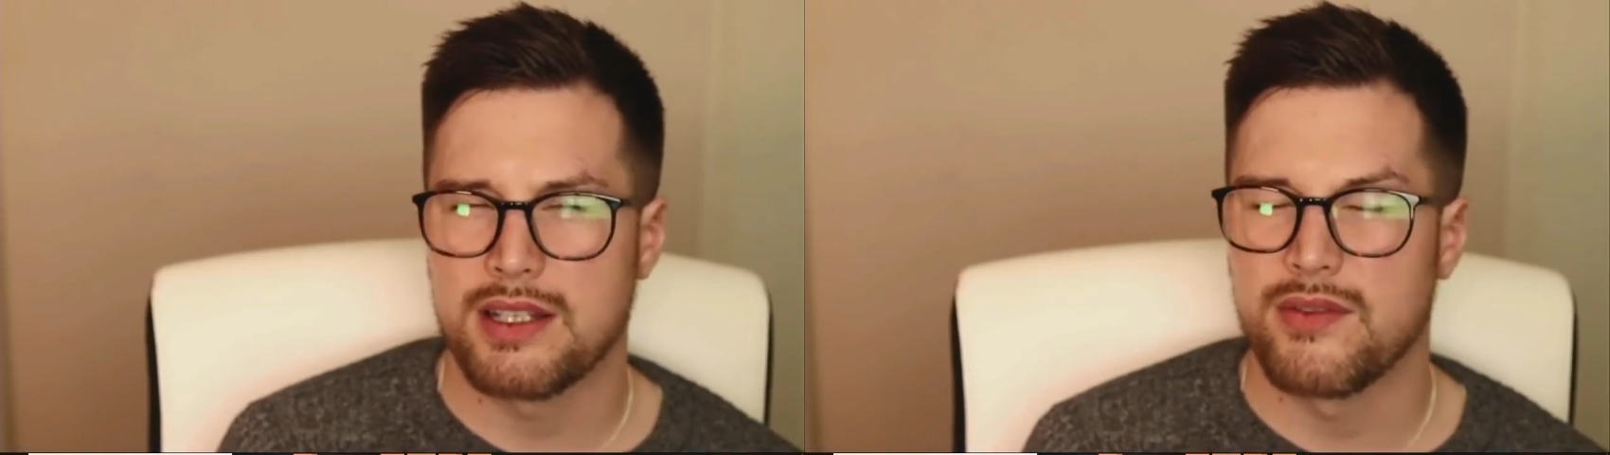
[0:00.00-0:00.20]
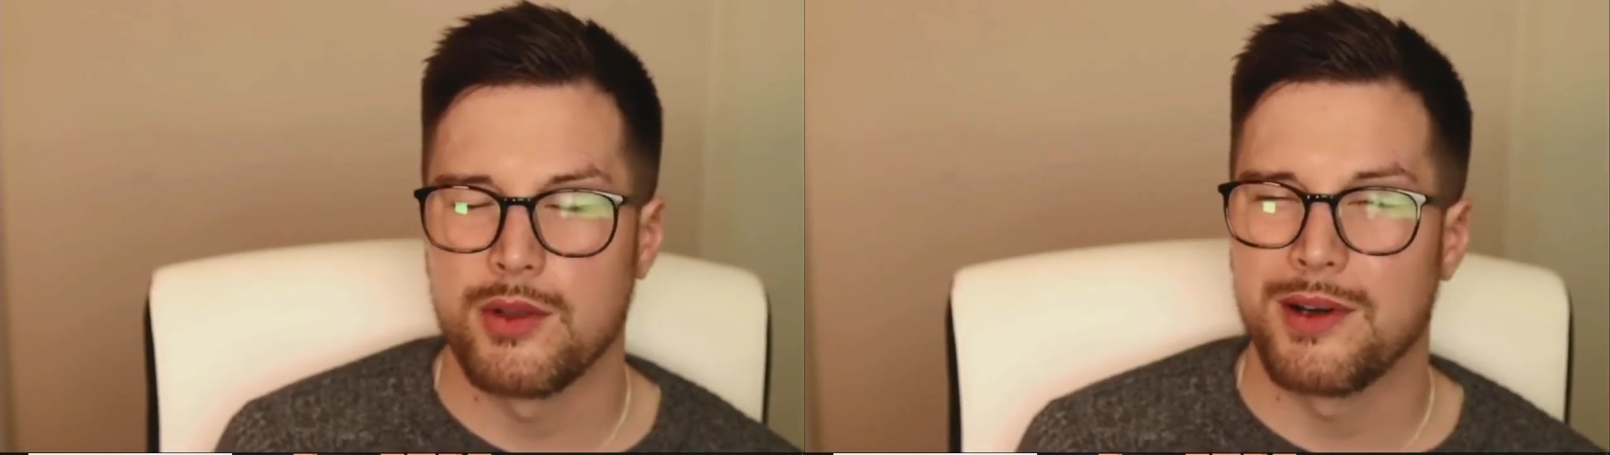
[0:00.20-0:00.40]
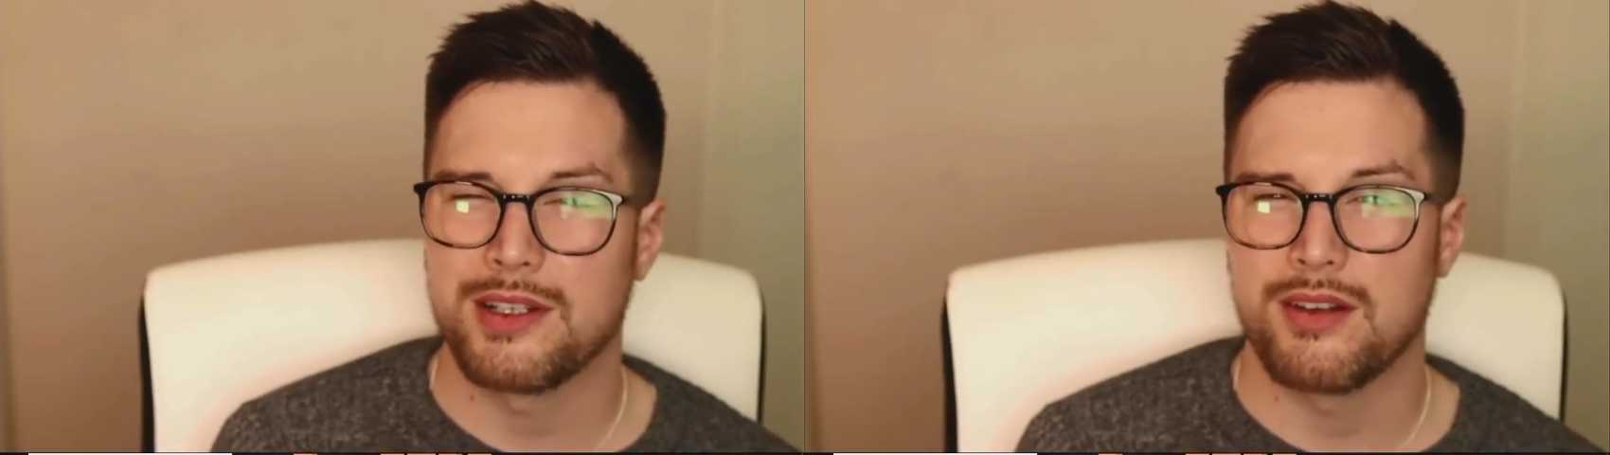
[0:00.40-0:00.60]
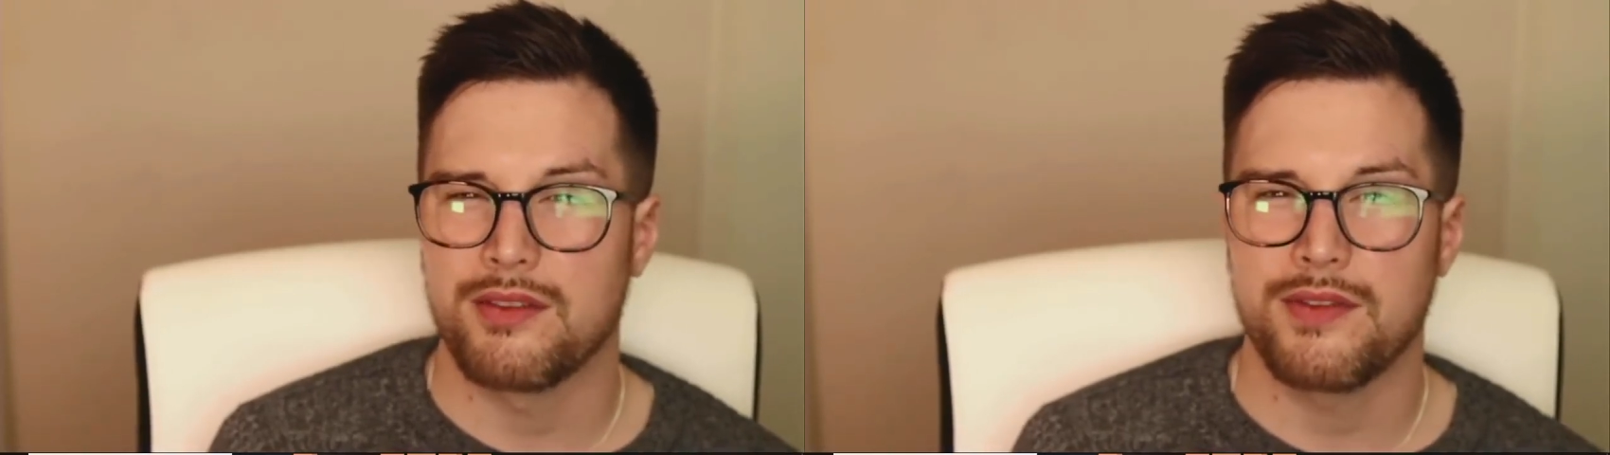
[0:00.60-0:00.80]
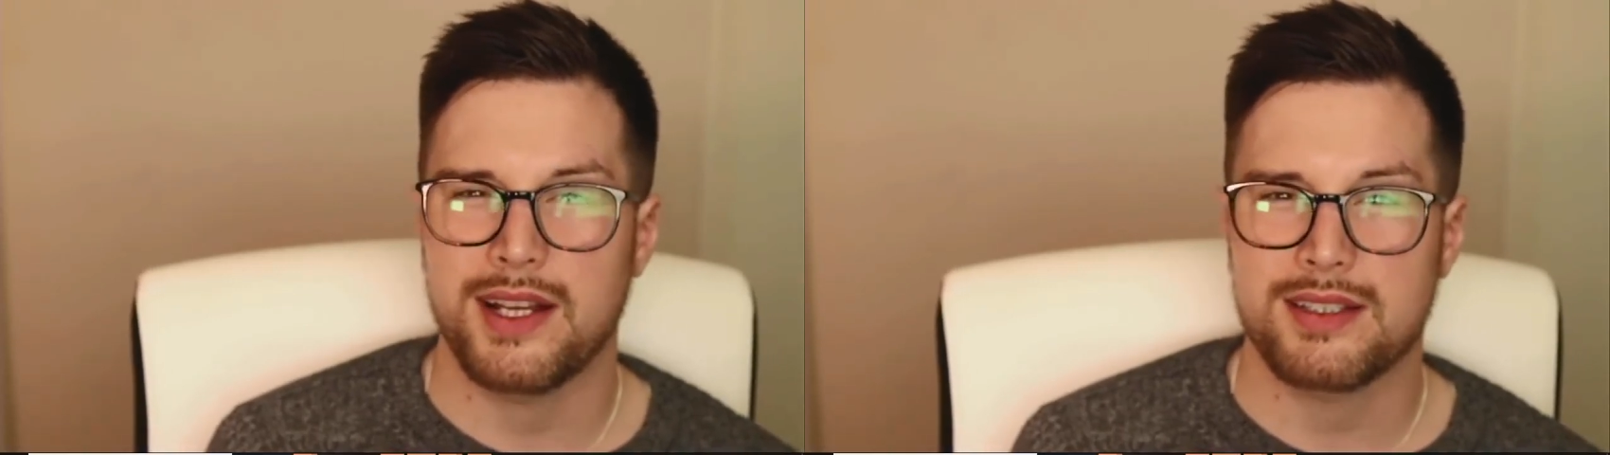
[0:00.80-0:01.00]
even though I'd
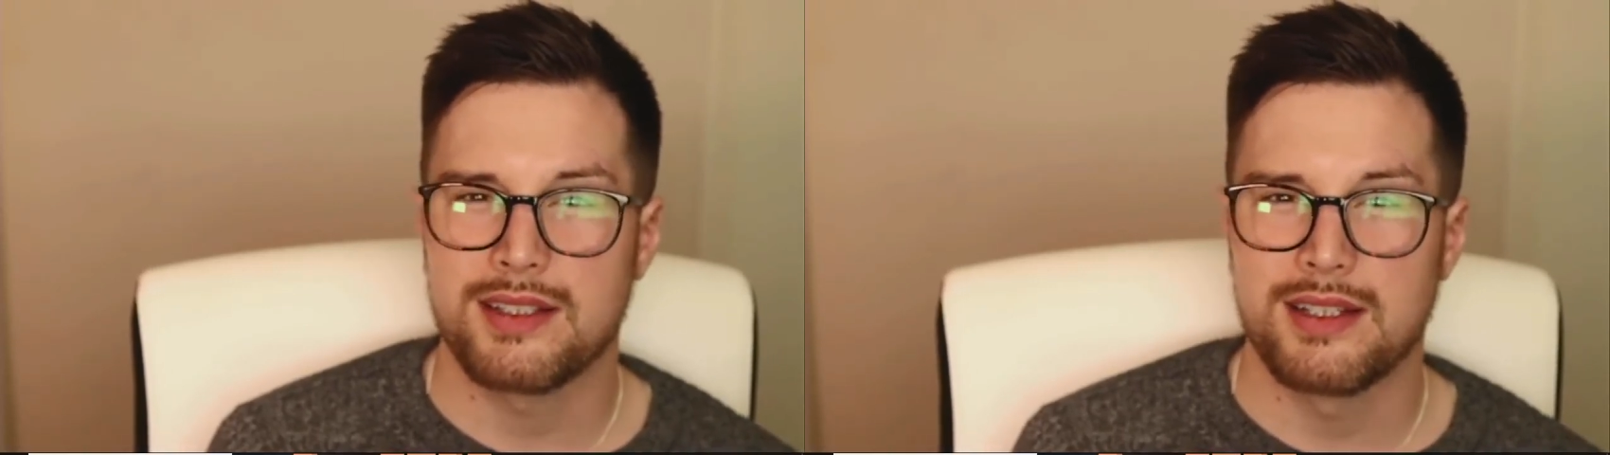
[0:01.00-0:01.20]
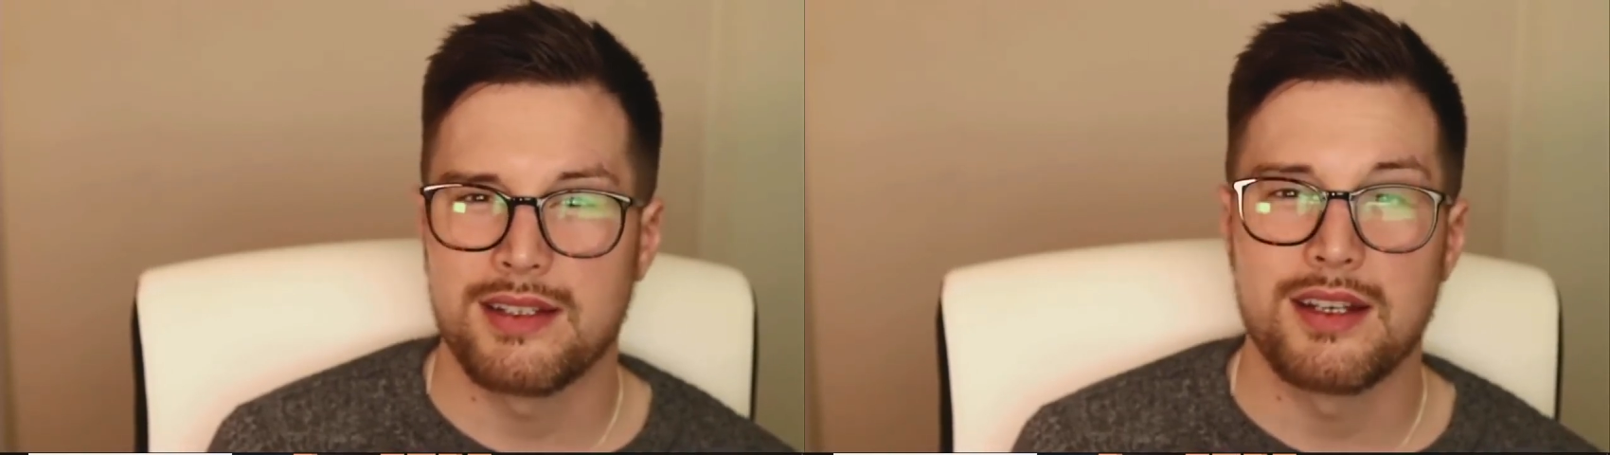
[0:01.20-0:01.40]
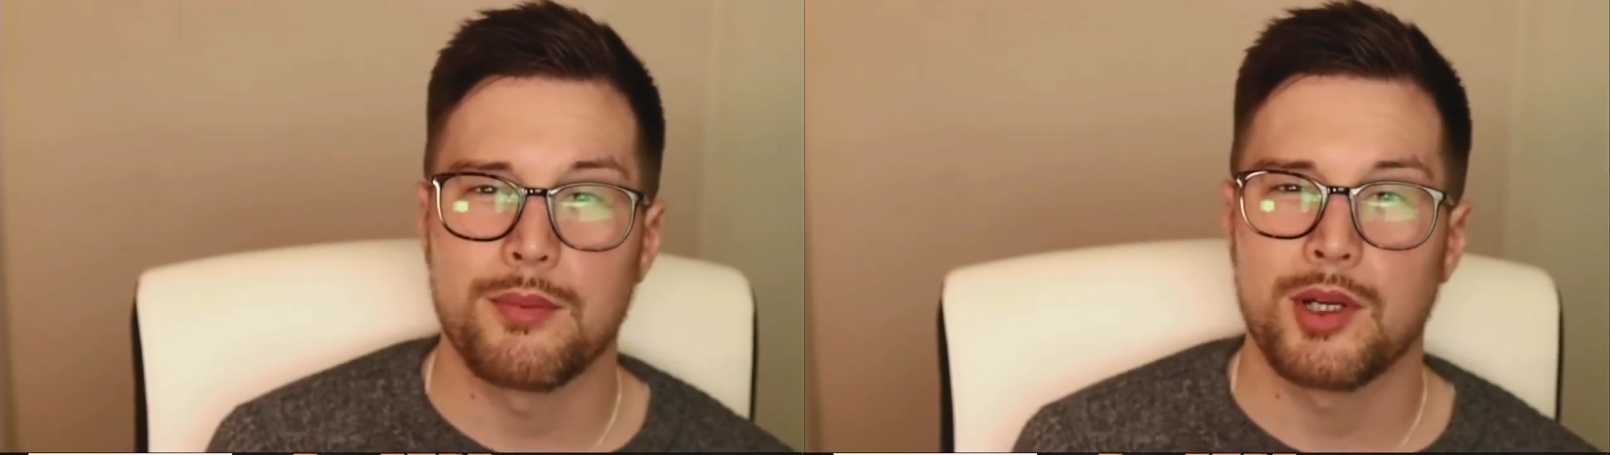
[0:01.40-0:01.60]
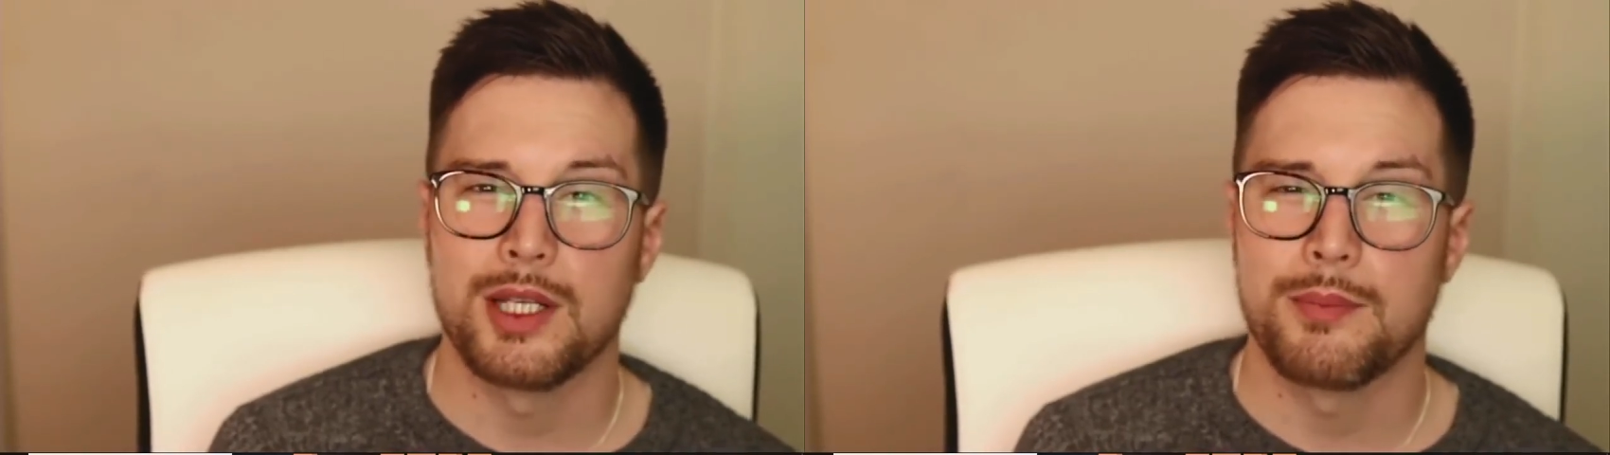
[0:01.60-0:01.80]
not fasted and I'd probably